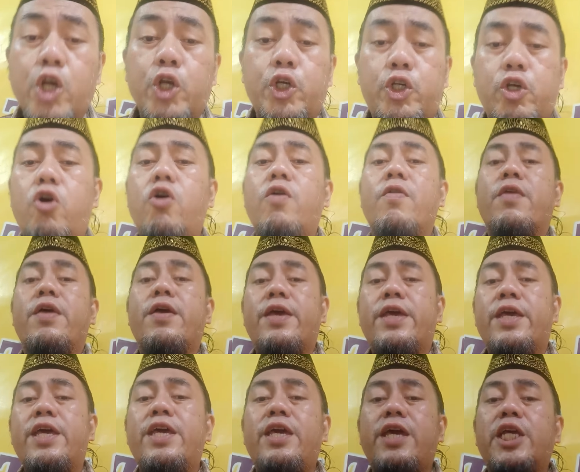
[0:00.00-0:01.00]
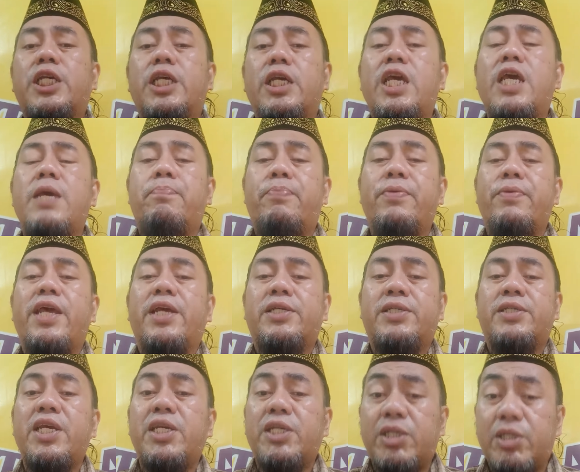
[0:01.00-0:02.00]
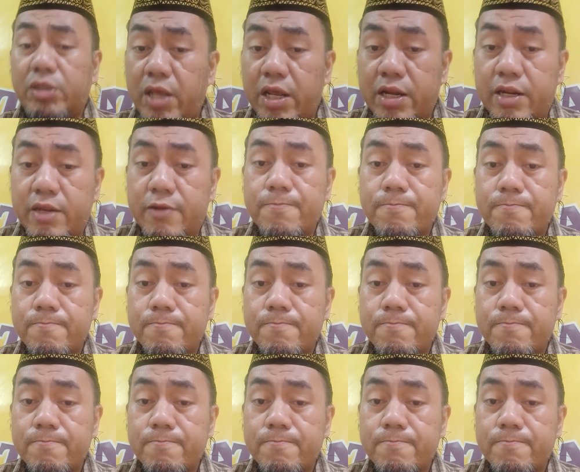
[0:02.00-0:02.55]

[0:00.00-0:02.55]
So he pre-existed.